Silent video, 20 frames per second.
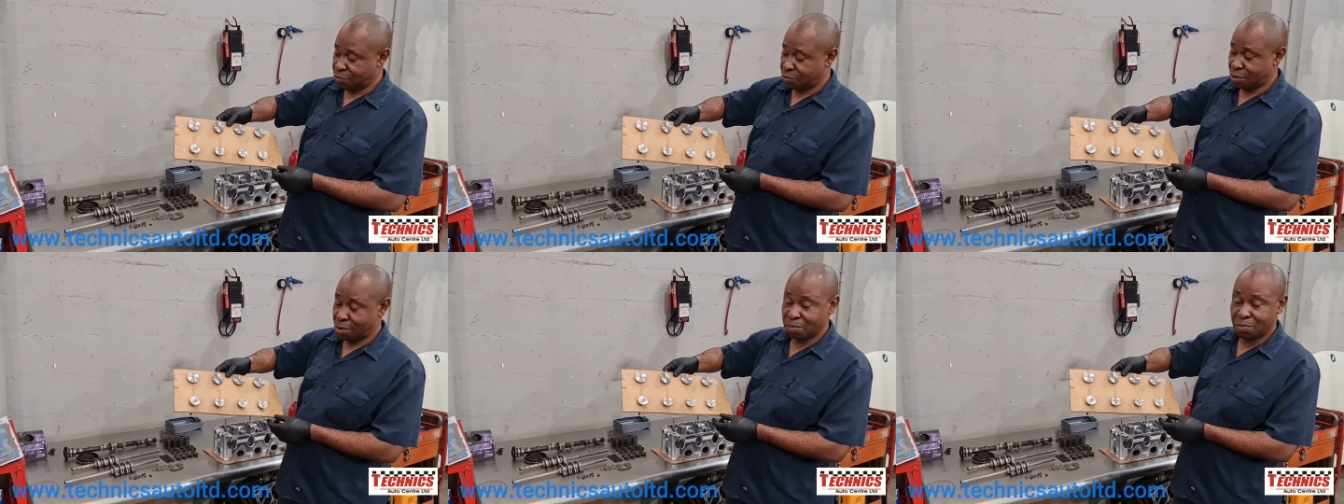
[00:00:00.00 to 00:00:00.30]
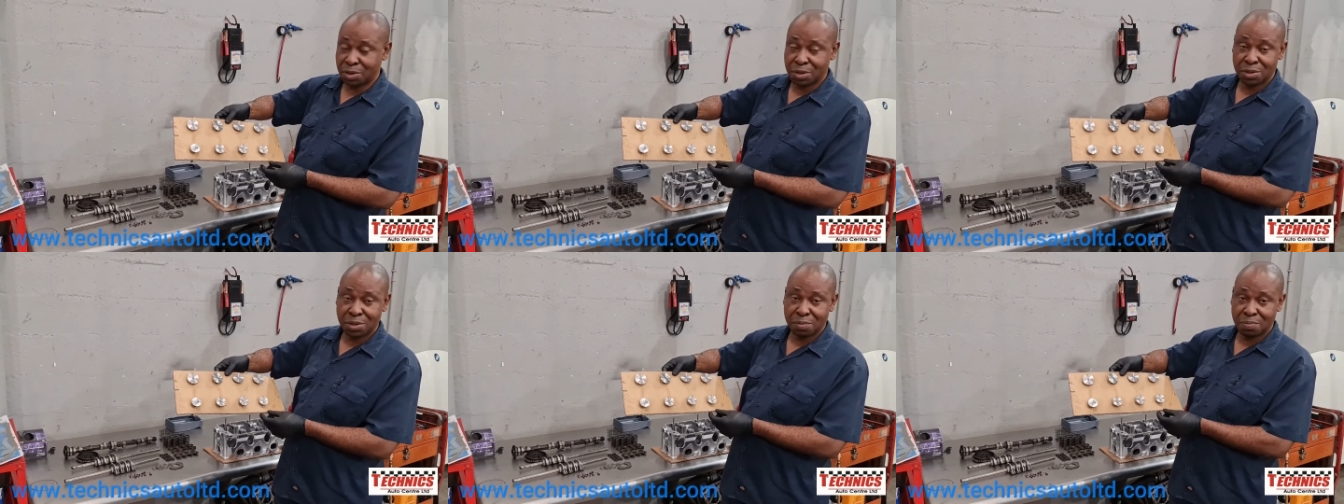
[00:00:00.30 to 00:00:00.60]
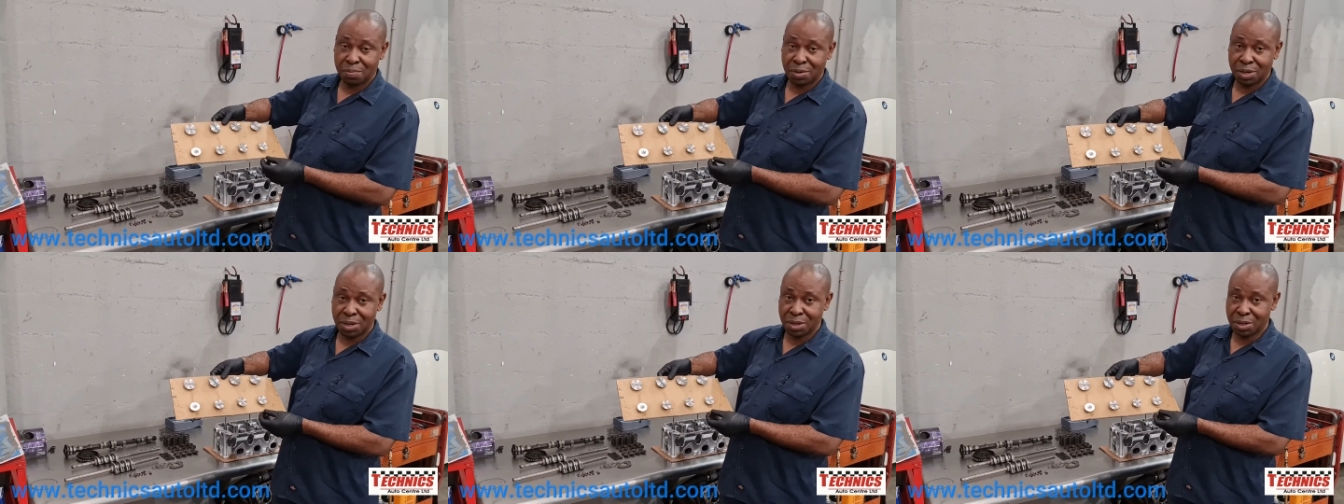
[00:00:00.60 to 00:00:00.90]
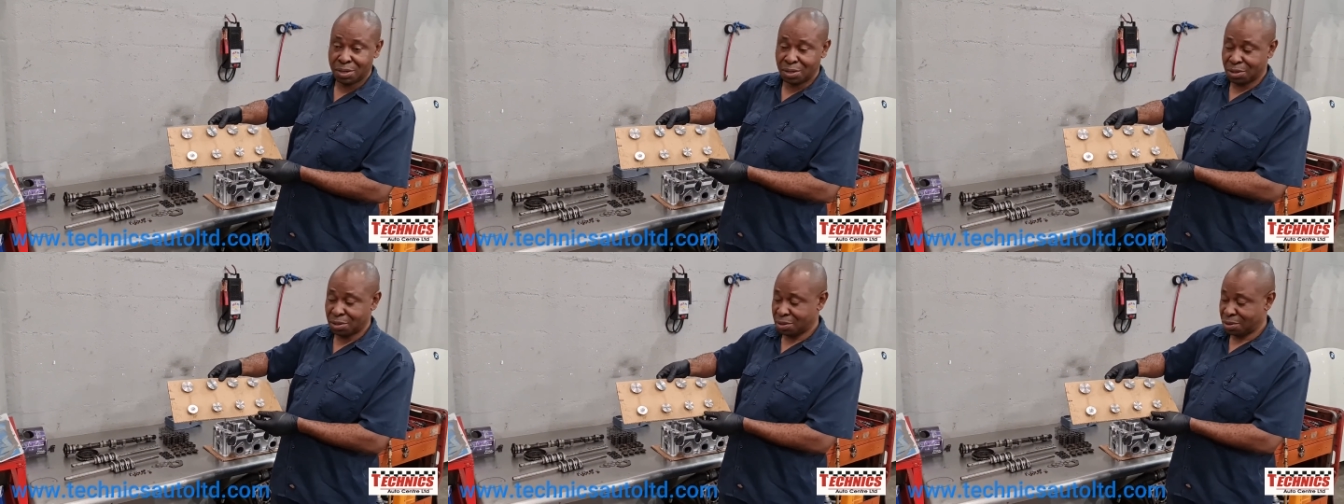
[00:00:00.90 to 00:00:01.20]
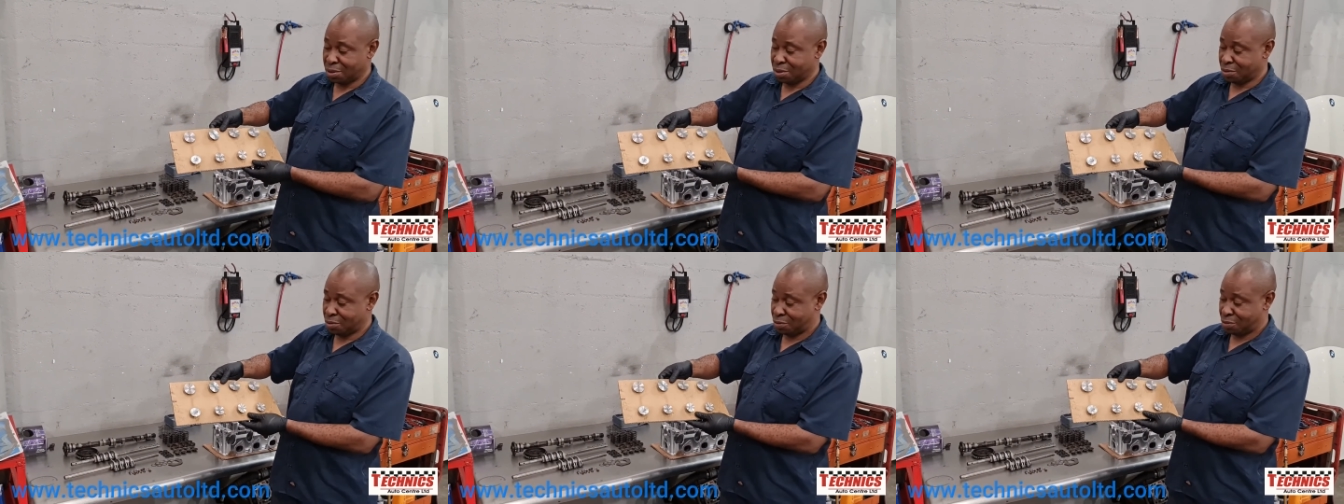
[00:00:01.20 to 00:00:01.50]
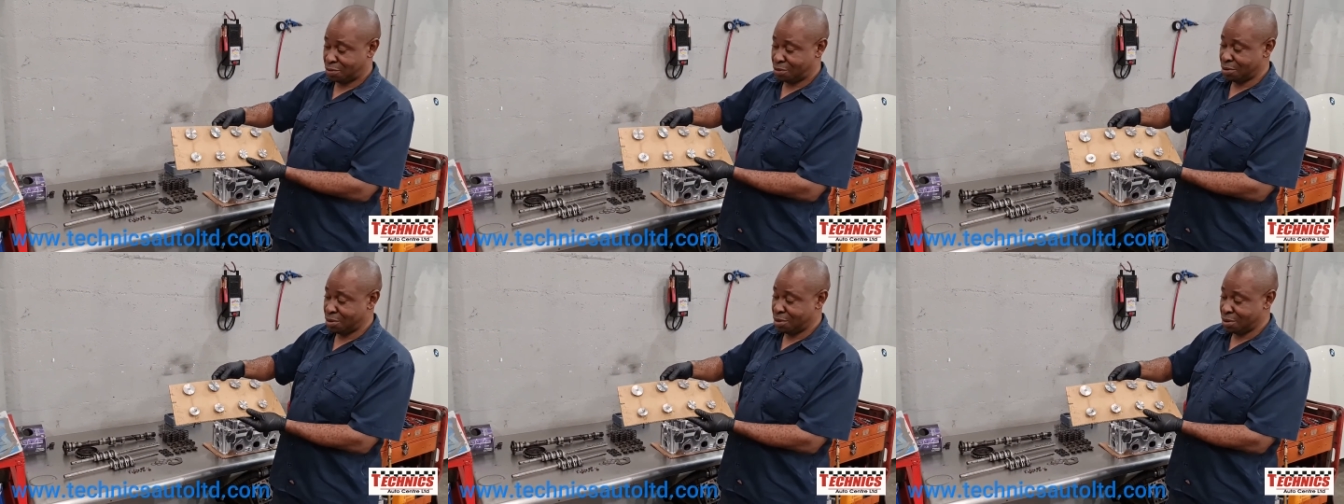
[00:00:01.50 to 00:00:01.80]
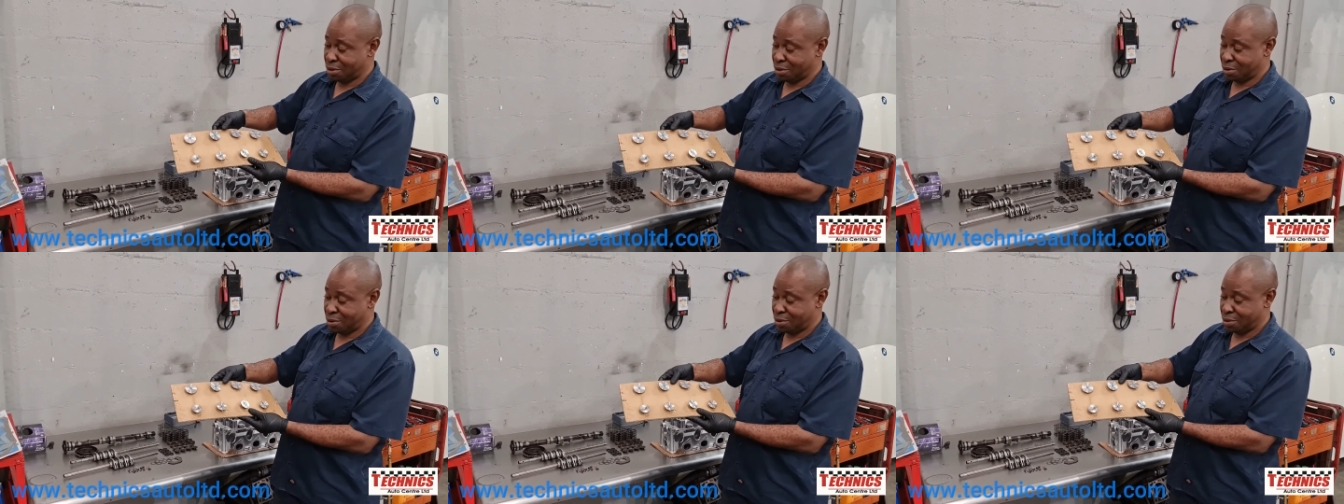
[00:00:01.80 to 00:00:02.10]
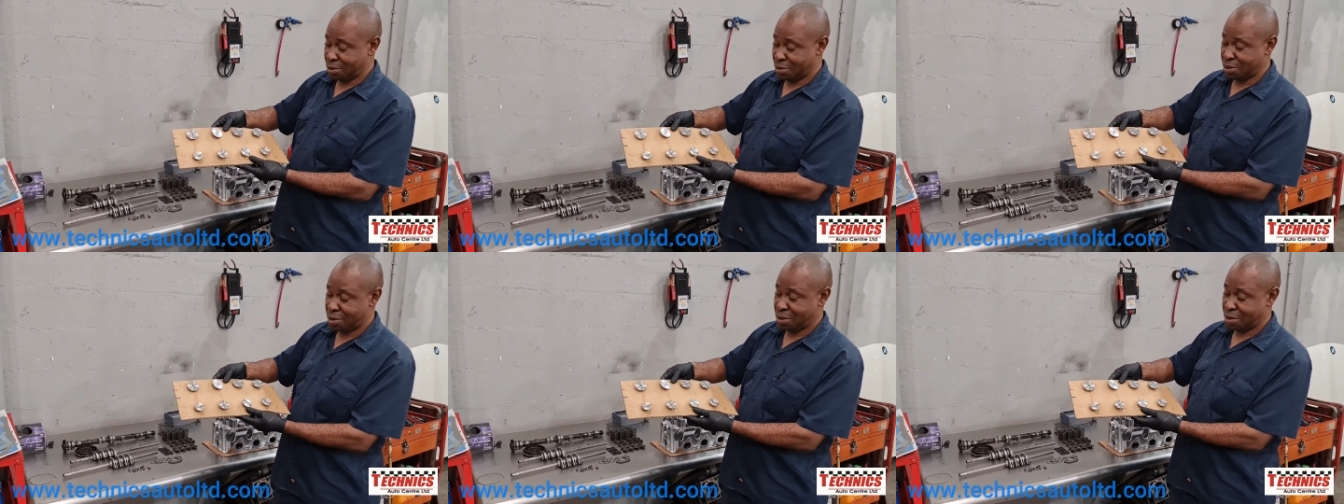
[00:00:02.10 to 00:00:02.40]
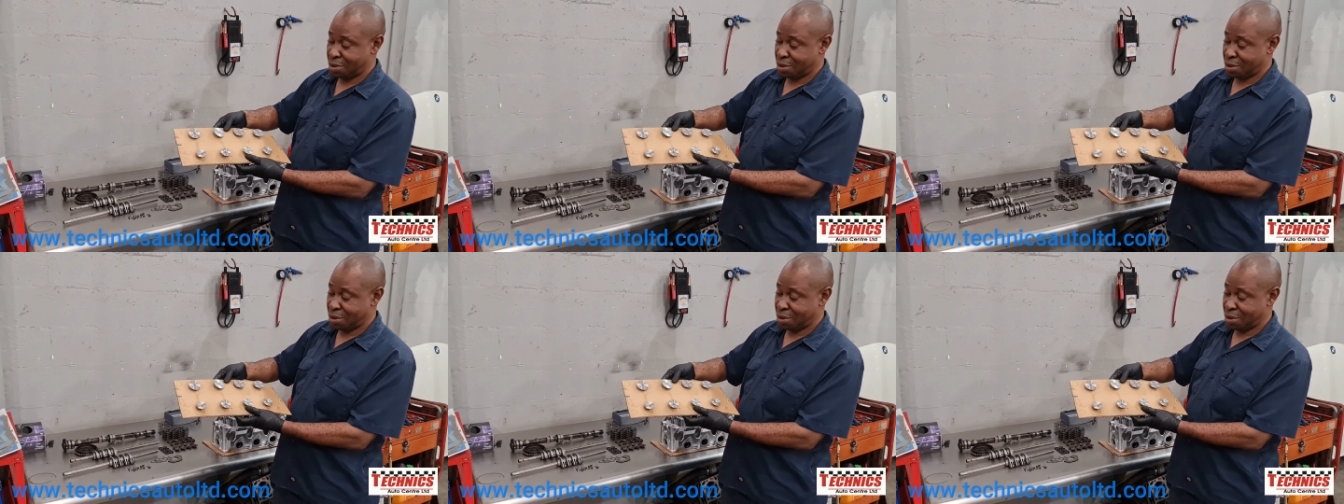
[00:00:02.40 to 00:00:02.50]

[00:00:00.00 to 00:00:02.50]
from in the beginning, it's still here,